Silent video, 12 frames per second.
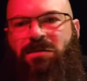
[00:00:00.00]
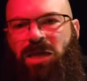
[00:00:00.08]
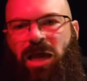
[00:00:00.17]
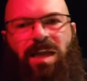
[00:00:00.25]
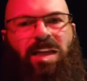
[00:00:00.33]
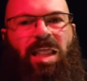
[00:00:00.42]

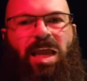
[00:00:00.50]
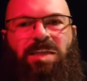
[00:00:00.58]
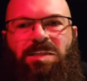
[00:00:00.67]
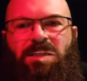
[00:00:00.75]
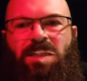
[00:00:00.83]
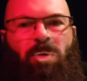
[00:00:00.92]
sight
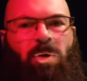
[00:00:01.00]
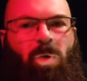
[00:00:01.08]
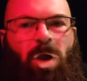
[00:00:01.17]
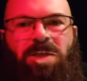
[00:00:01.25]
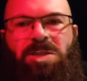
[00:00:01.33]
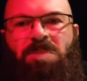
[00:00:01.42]
glasses that we
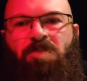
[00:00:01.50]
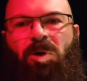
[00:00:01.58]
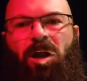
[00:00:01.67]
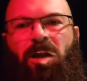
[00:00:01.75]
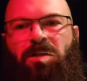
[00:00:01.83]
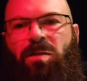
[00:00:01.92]
watch the
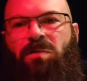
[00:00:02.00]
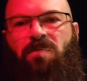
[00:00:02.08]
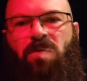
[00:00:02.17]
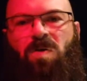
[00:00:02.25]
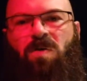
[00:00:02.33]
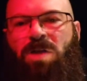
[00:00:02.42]
product of the
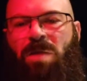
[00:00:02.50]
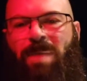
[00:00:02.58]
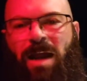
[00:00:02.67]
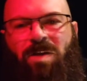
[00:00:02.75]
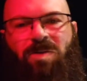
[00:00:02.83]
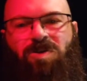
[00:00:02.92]
fuel come out of the